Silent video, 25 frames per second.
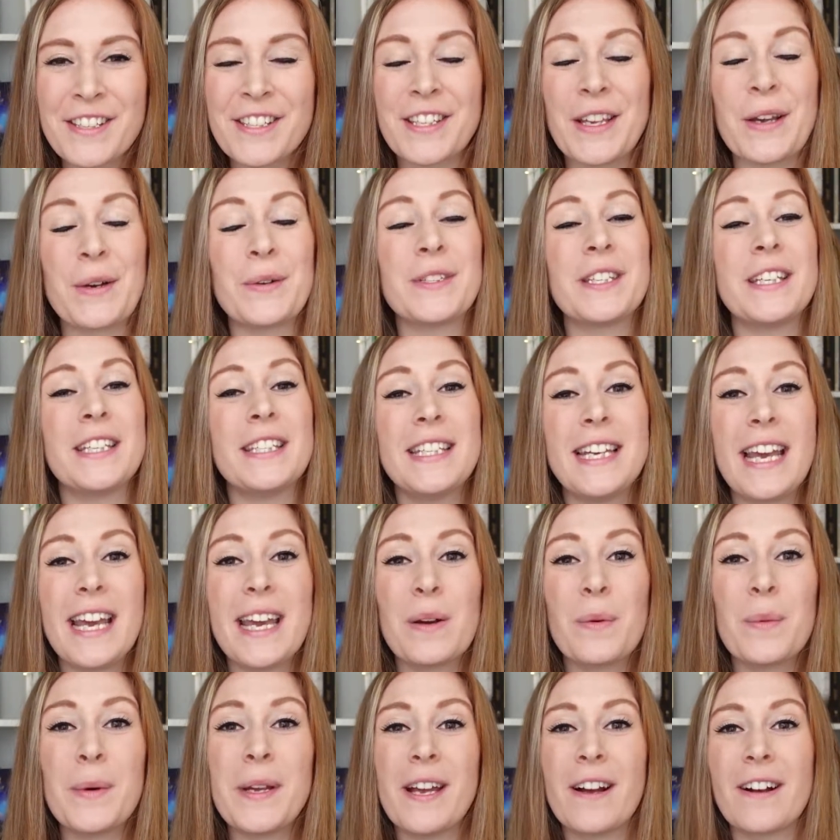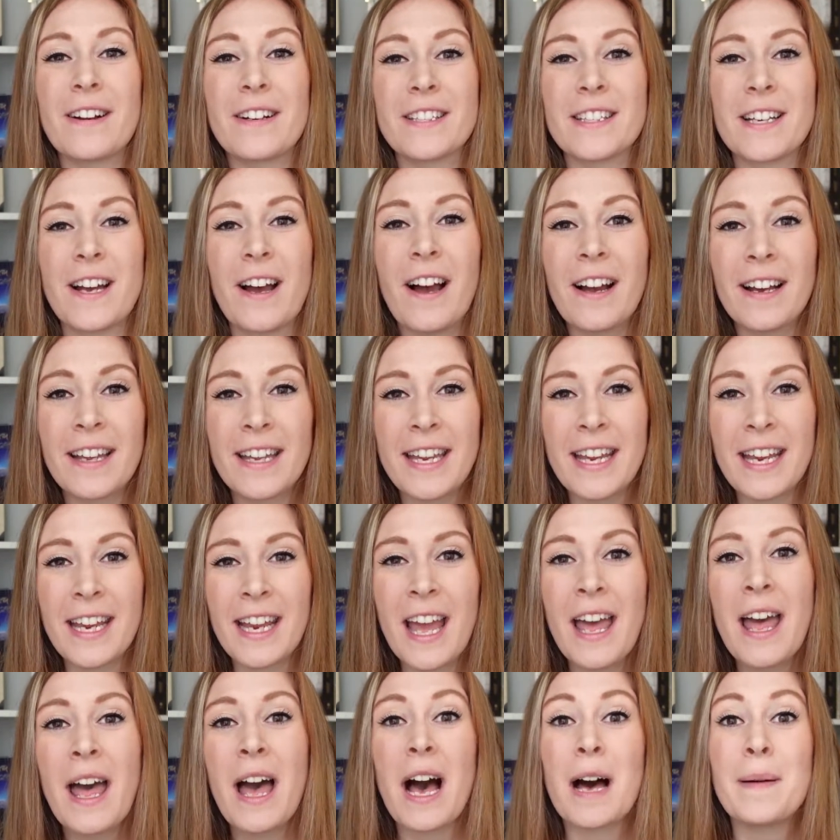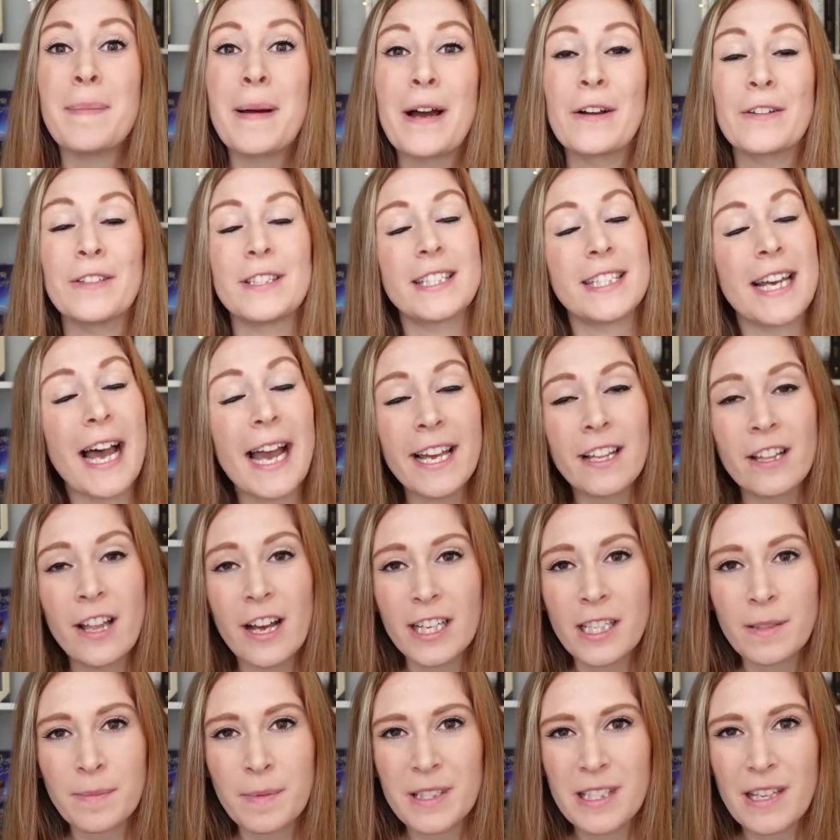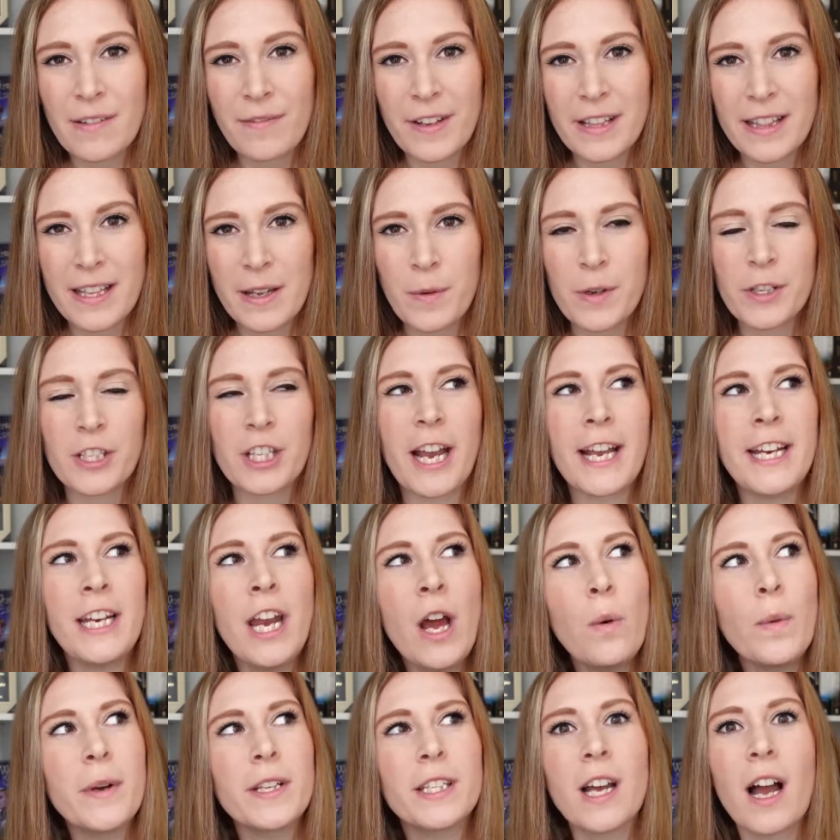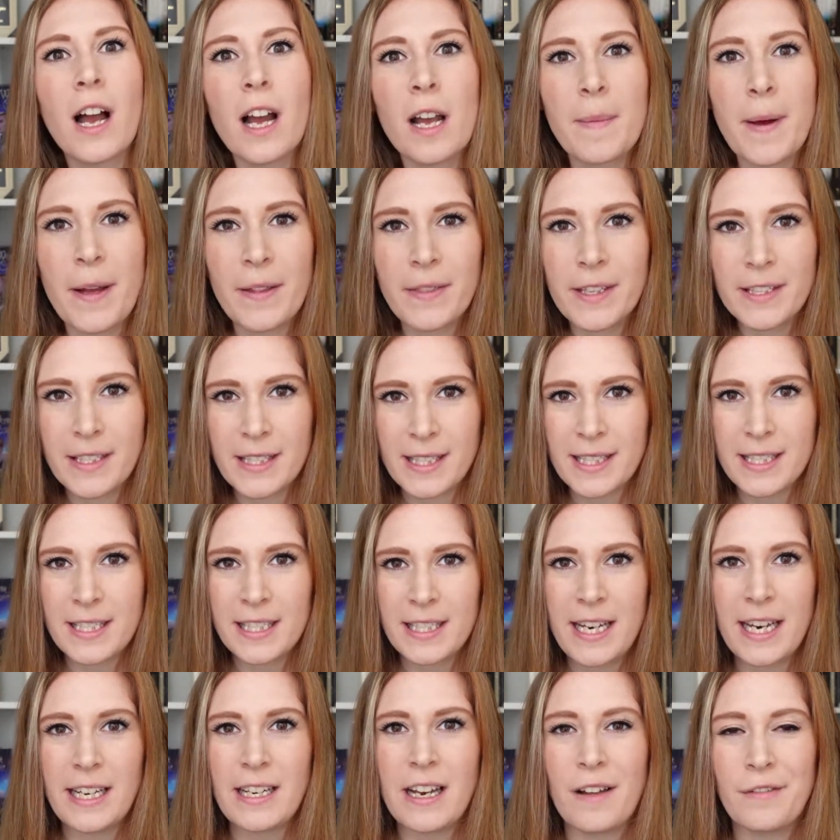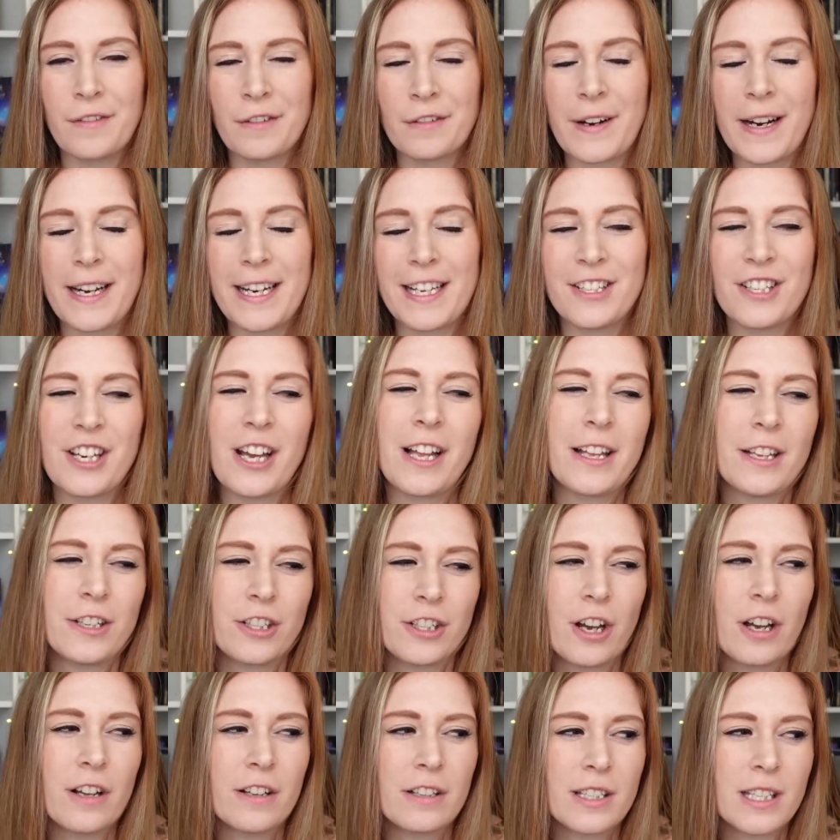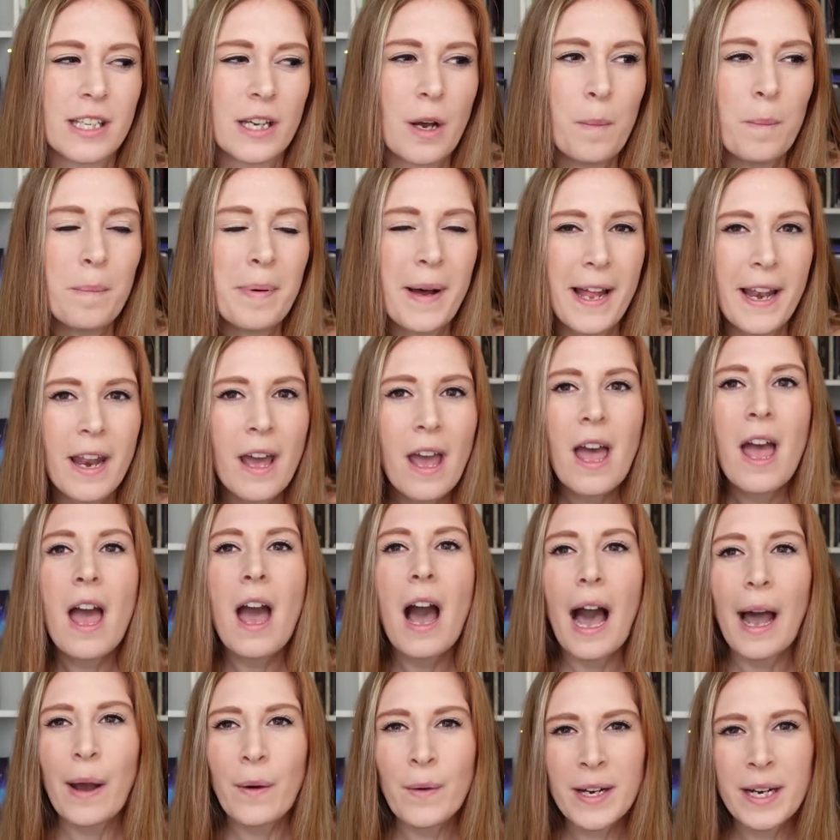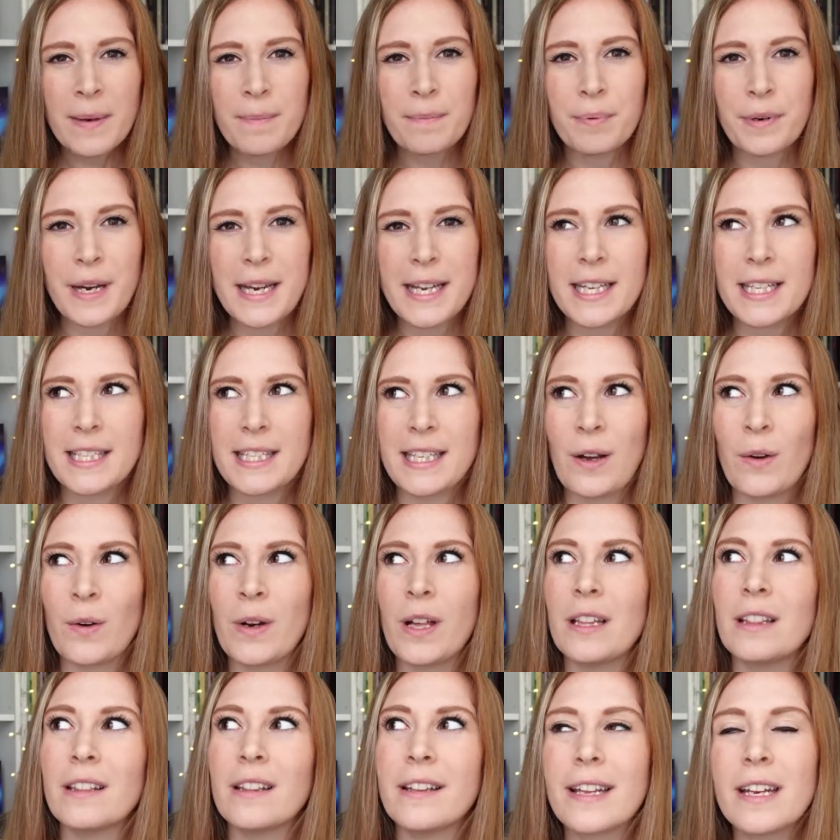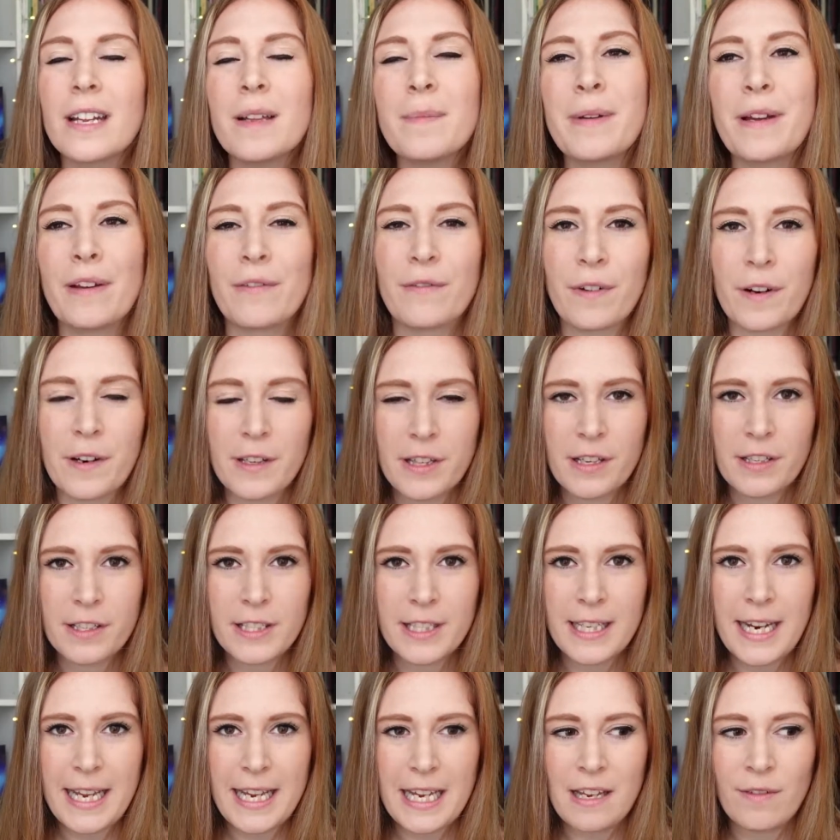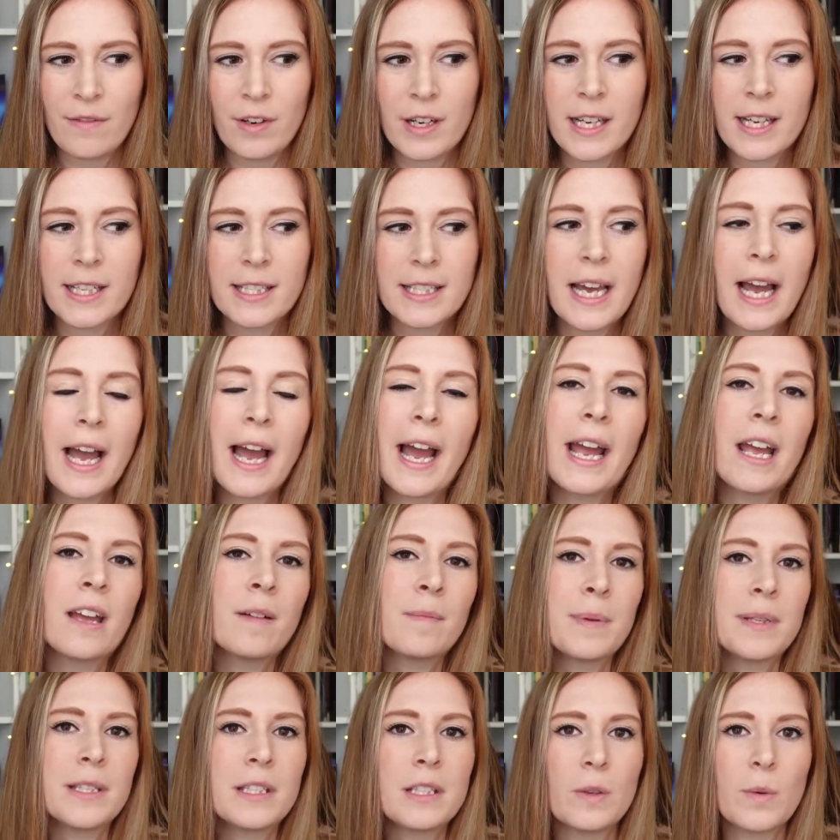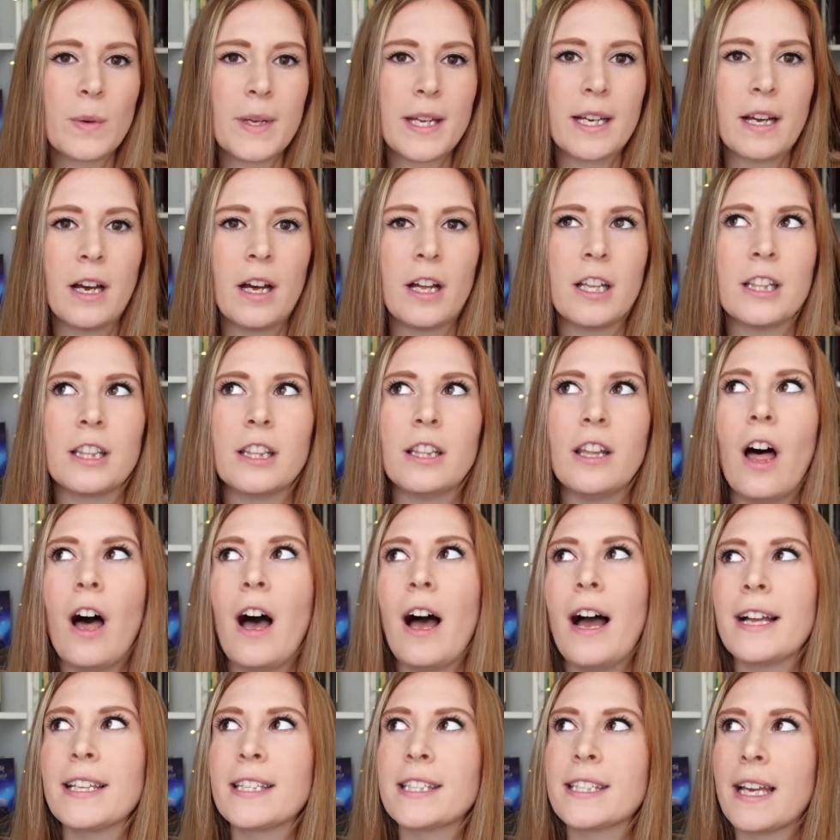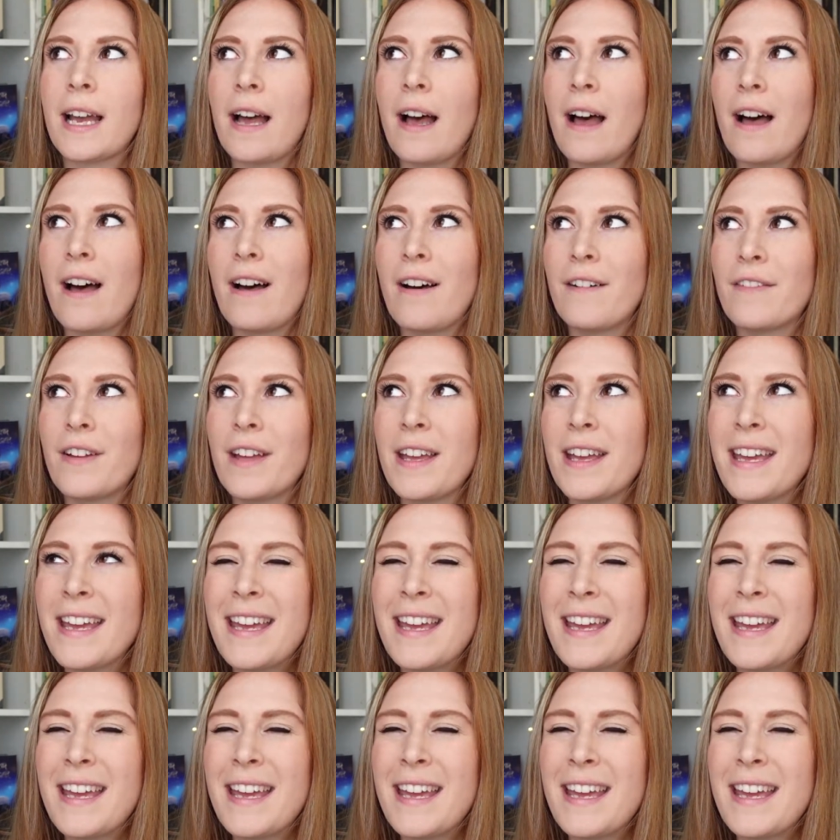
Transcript: So today we are talking about dialogue specifically, which I know we talk about in the 60 day novel writing challenge also, but I wanna break it down a little bit further today even because I have been doing a lot of